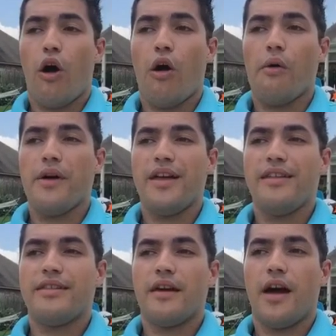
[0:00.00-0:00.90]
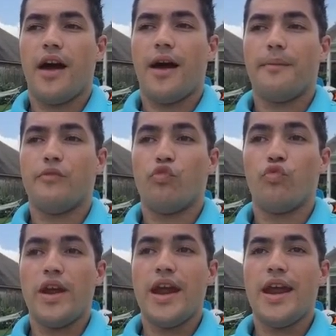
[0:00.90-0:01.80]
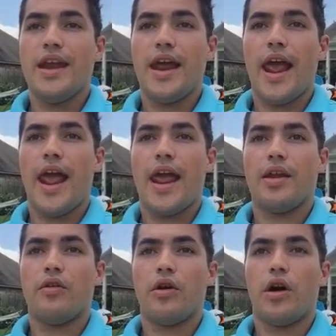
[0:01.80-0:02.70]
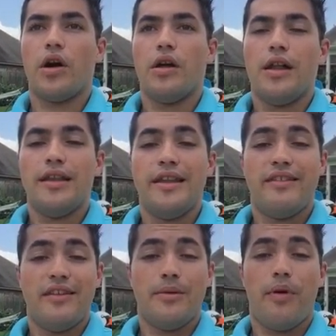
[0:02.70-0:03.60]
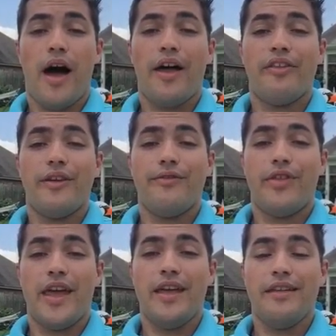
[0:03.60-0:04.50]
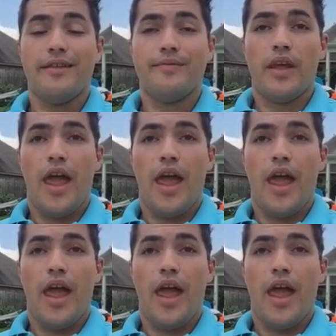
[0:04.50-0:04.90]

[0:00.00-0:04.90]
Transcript: Always read and listen to positive things,